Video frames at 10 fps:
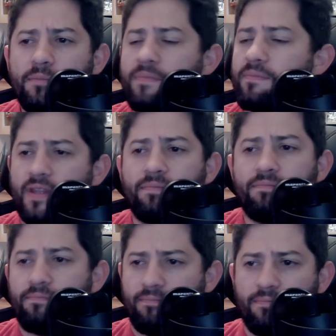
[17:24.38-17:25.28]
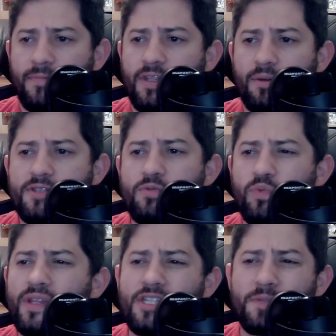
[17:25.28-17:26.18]
in you know it's
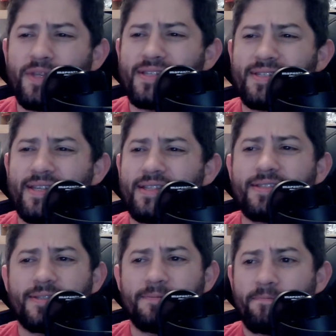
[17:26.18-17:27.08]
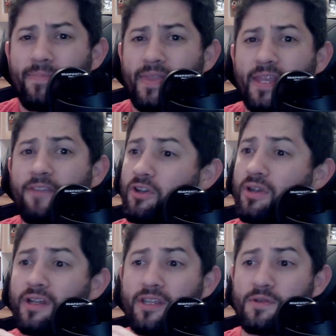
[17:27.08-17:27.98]
really just because it's, if you're
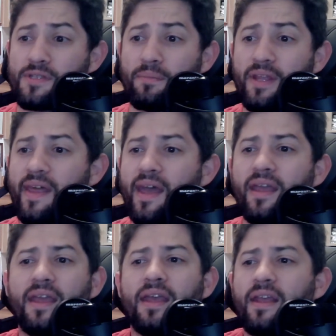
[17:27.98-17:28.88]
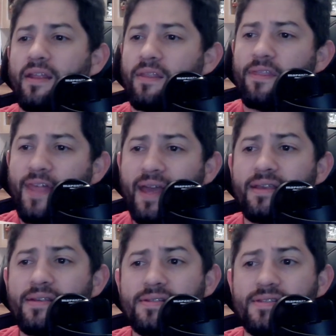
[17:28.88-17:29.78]
going to accuse somebody of that, that
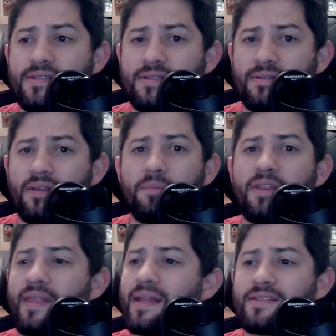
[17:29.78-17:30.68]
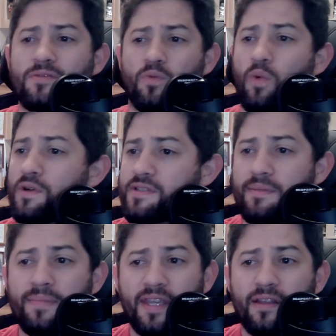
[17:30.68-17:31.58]
is, I mean, that's worse
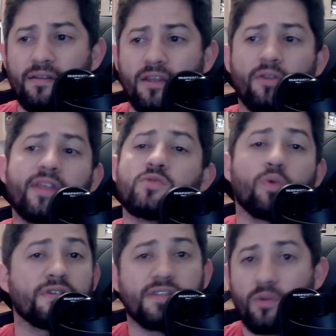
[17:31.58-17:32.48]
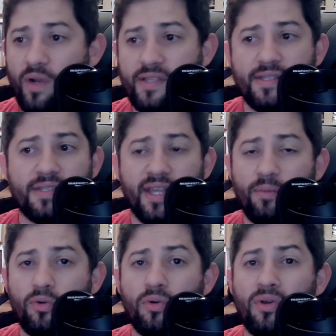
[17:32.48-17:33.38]
than being, you know, that's worse than the racist
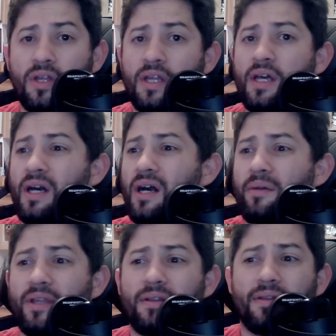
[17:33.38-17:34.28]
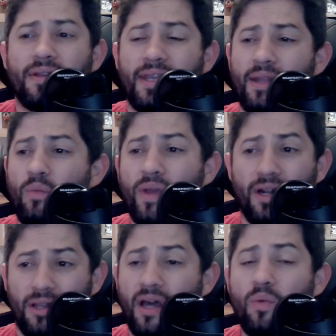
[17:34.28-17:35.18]
label. I mean, in in
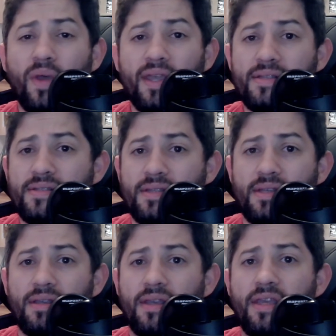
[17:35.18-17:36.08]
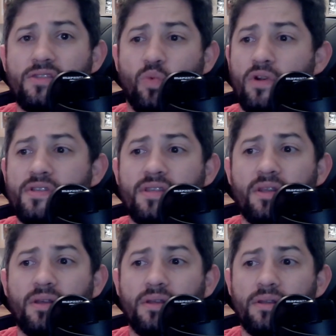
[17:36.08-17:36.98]
a lot of ways, it's worse than
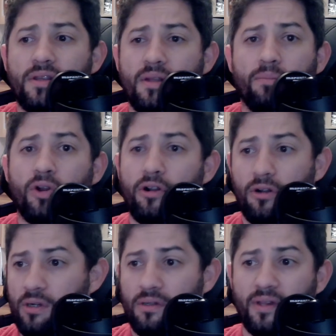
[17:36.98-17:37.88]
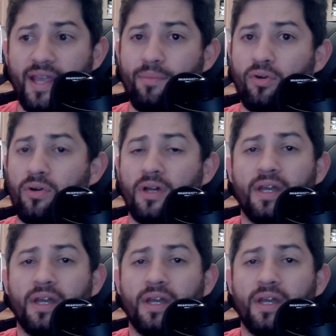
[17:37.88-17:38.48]
the than the murder label.